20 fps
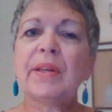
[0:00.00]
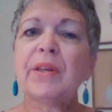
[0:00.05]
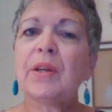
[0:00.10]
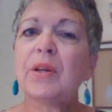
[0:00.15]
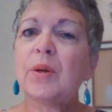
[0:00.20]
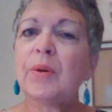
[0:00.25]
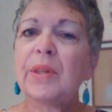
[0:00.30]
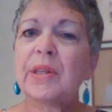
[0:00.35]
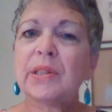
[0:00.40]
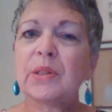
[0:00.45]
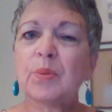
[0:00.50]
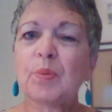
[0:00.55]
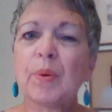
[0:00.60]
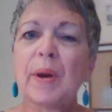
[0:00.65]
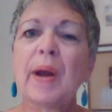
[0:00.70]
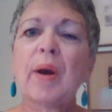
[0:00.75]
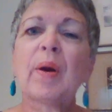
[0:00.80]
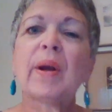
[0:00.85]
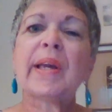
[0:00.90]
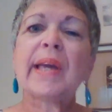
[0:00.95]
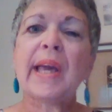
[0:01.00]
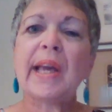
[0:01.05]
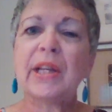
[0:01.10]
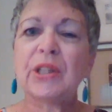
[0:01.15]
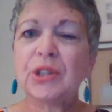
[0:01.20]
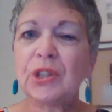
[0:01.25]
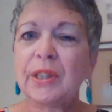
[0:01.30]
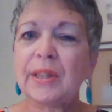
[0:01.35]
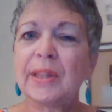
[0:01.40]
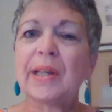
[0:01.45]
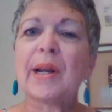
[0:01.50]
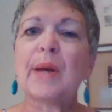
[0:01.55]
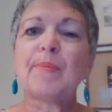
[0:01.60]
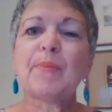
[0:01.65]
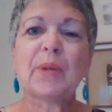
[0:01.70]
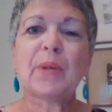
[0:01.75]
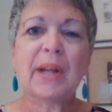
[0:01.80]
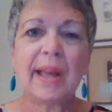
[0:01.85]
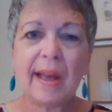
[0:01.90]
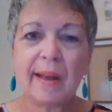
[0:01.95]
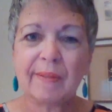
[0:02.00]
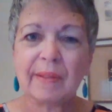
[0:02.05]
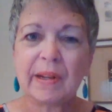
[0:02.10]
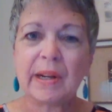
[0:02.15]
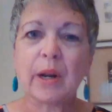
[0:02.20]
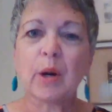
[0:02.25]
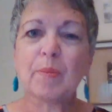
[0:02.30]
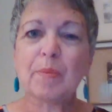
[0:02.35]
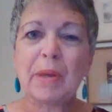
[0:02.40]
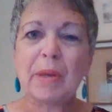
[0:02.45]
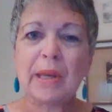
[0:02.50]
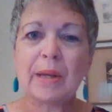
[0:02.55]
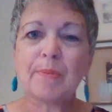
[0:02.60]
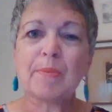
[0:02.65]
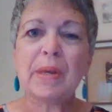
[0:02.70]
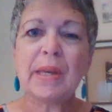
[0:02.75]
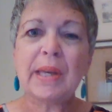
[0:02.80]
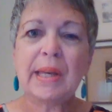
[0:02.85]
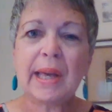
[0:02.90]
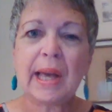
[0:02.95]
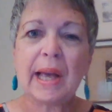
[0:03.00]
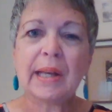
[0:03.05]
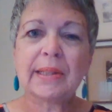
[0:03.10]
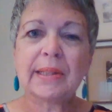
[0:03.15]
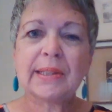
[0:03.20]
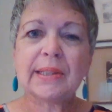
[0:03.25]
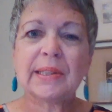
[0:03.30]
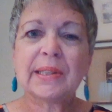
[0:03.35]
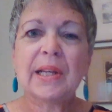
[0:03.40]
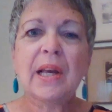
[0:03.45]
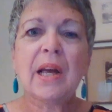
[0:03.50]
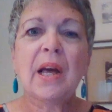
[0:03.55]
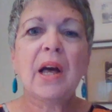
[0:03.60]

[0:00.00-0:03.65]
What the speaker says: you know, this rare occasion that I'm going to have an Airbnb guest,